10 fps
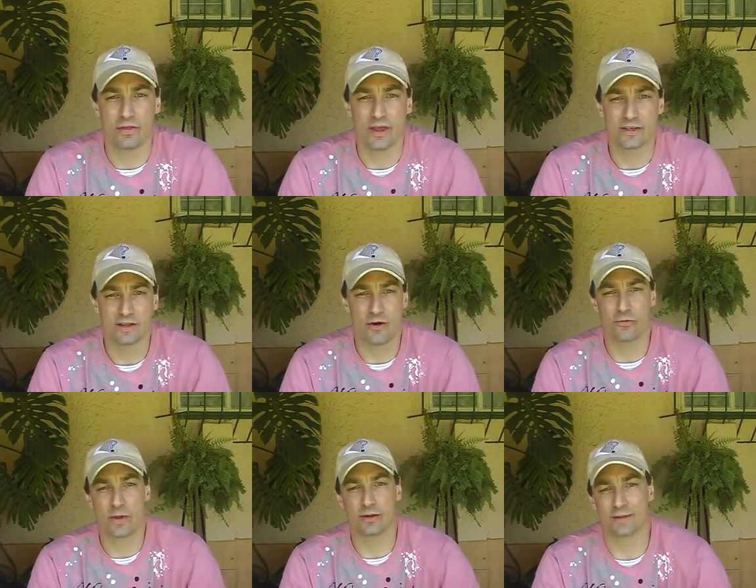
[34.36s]
there's no
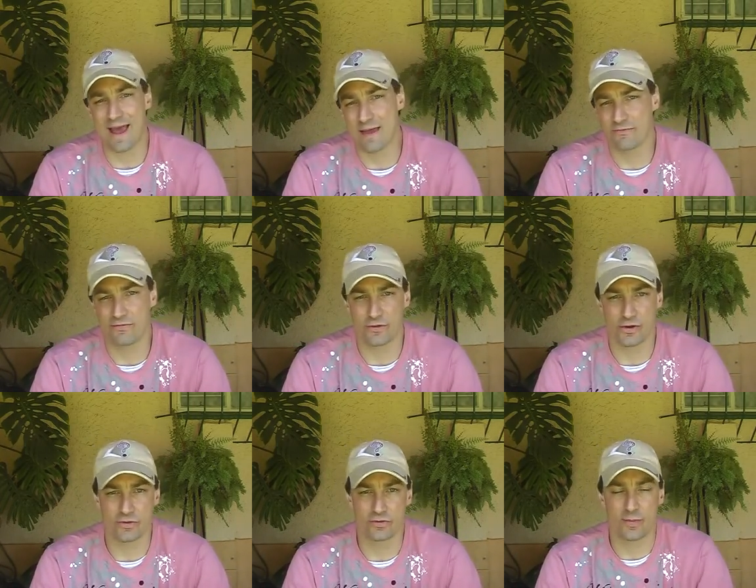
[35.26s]
real name for the
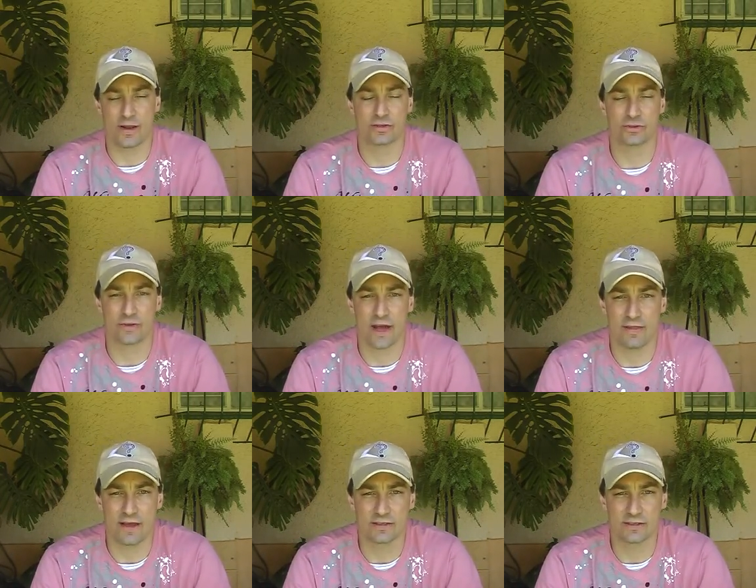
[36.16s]
youth ministry,
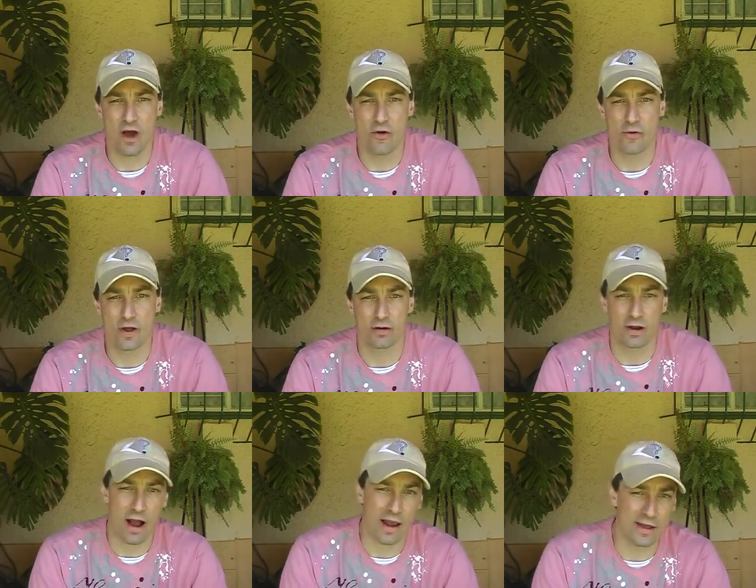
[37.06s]
and there's no real
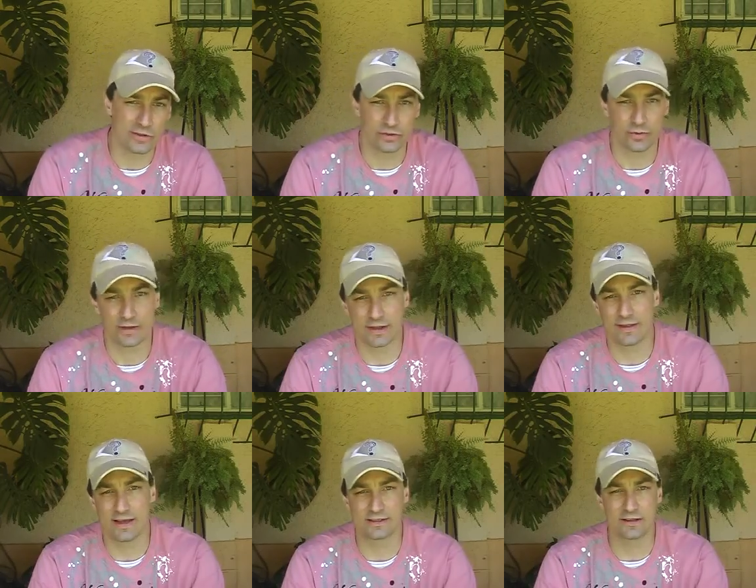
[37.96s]
color to it, and
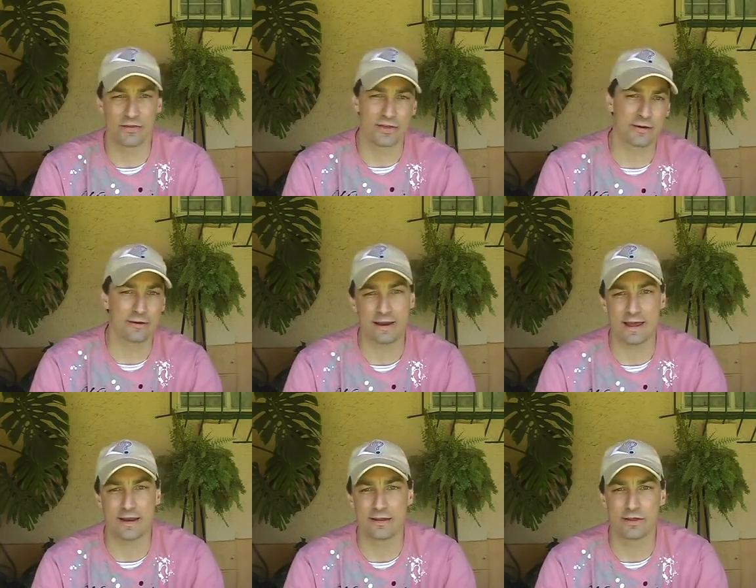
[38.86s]
there's nothing really
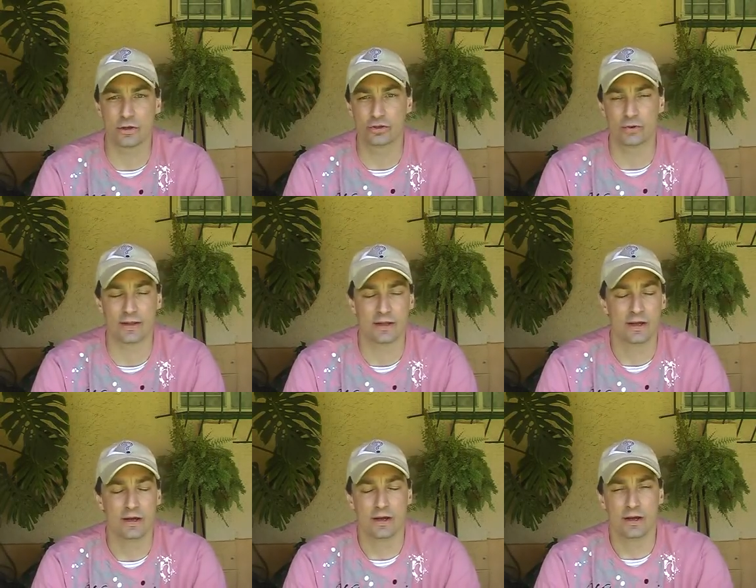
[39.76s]
anything to it,
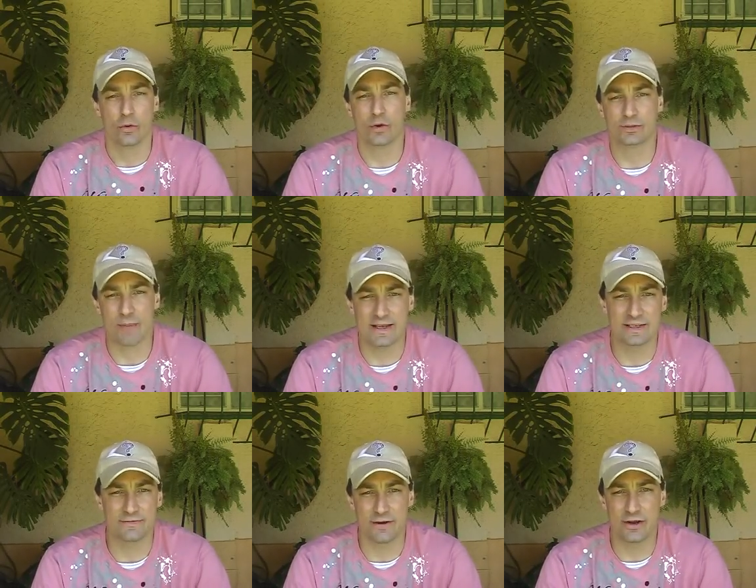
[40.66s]
which makes
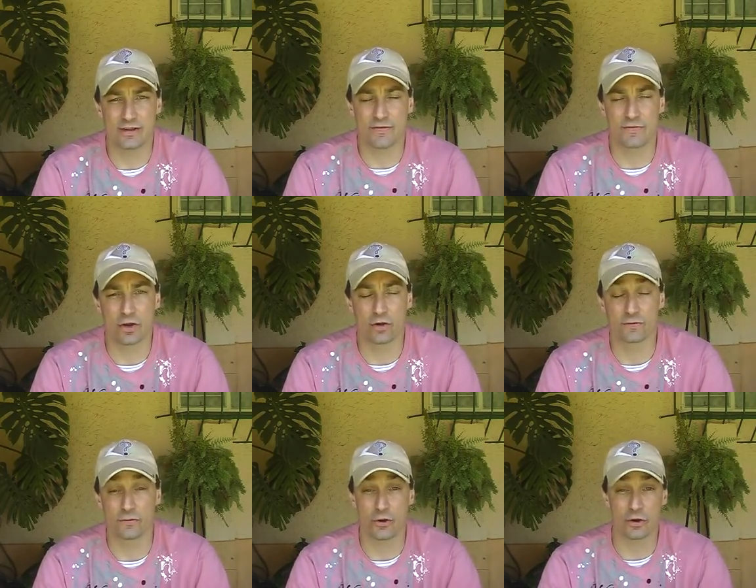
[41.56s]
it very
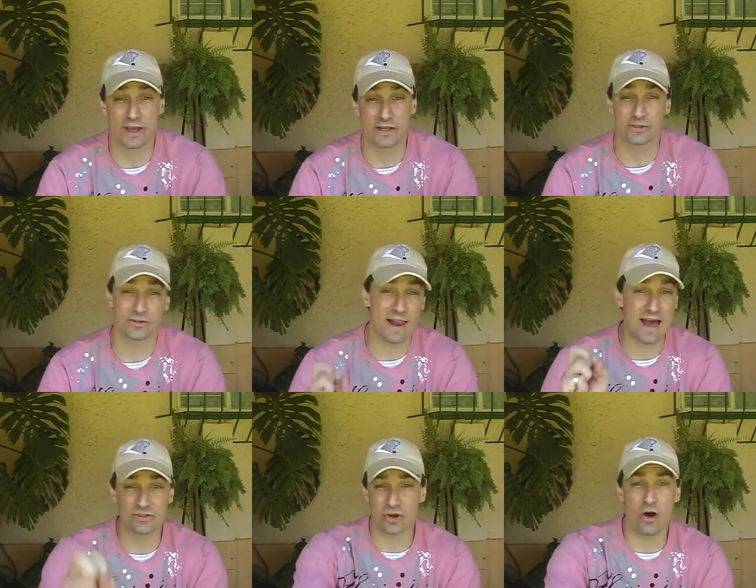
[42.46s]
difficult for your kids to
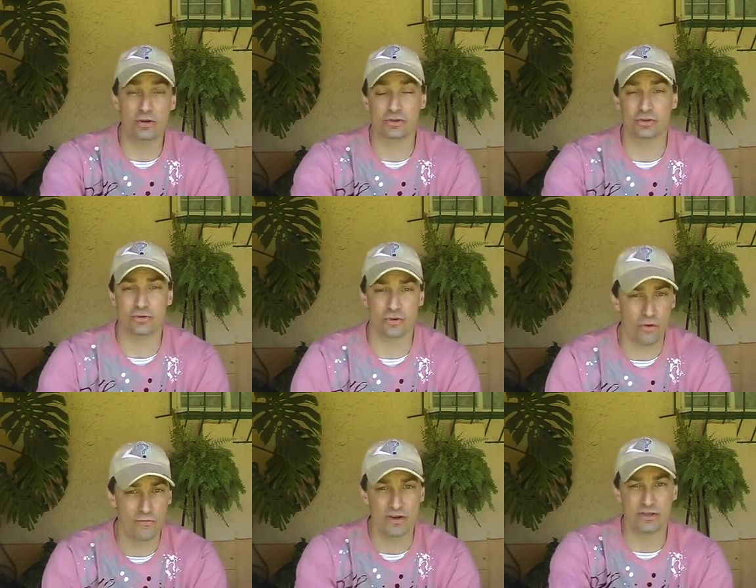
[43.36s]
latch onto
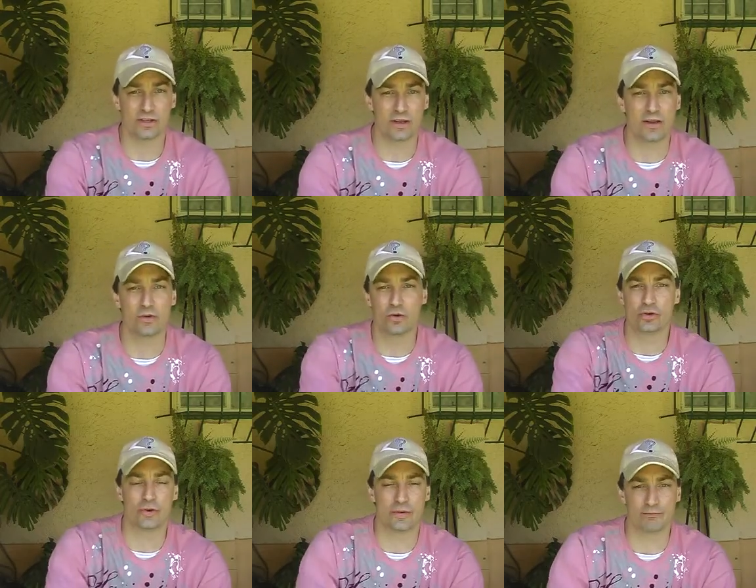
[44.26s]
your vision and your
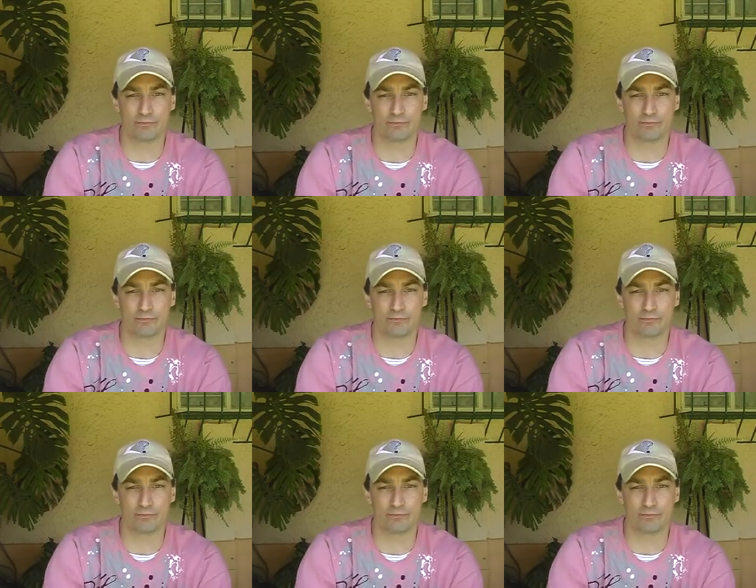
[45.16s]
dream.